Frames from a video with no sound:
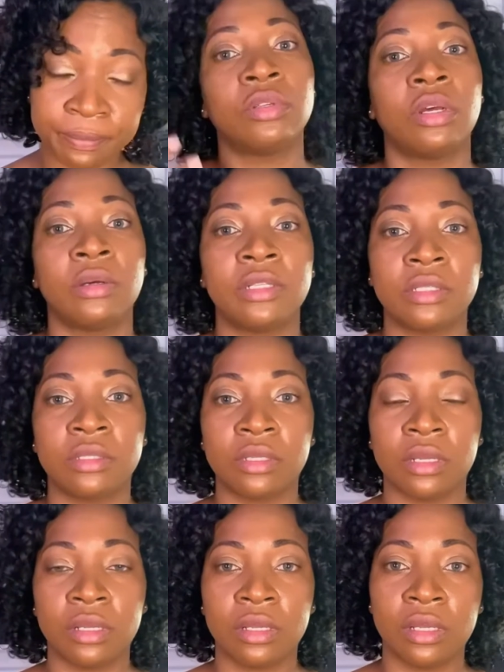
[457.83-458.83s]
So it's
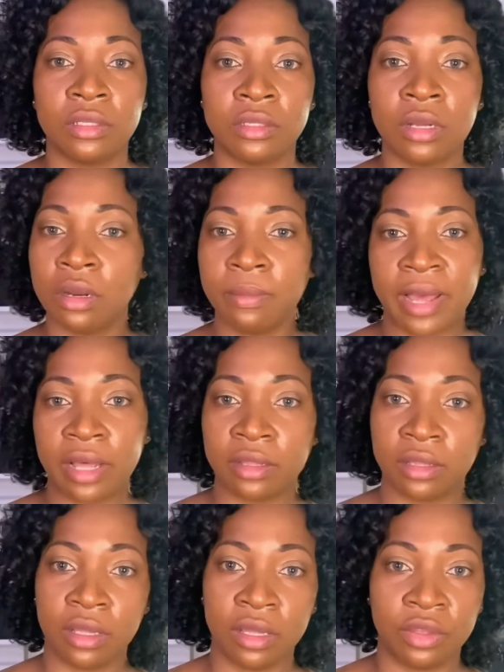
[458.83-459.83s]
not a bad
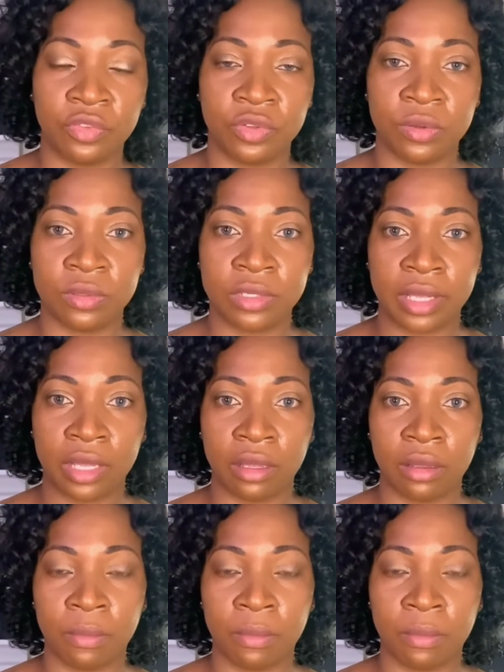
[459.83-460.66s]
thing if you take